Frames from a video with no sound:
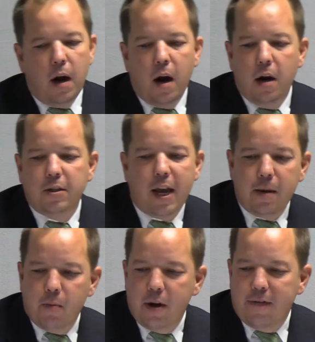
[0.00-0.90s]
Our second
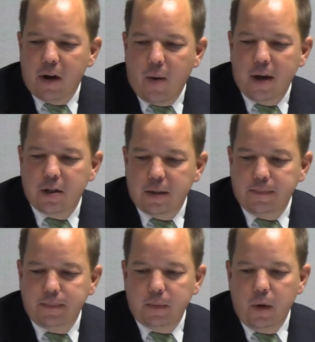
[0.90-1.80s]
pre-event question.
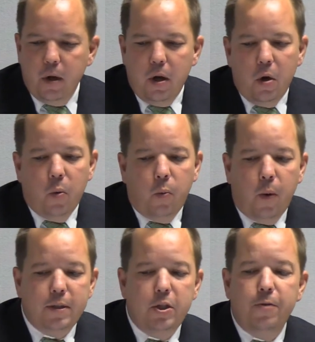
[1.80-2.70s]

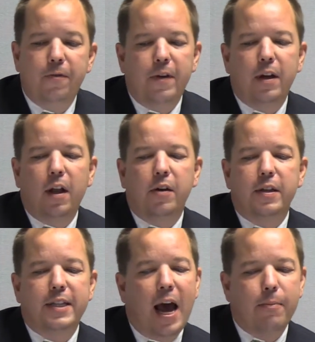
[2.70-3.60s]
What do you feel are the
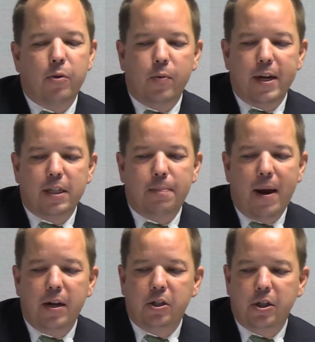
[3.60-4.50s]
top 3
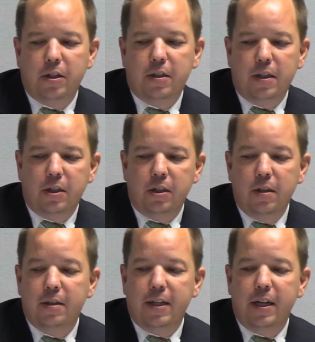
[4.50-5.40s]
expenditures the
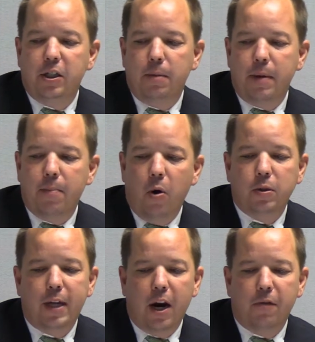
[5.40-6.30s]
city should be most
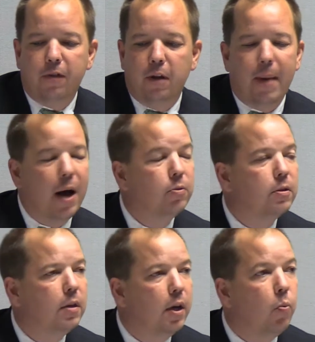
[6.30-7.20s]
careful about,
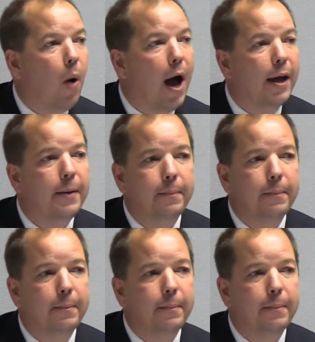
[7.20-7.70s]
and why?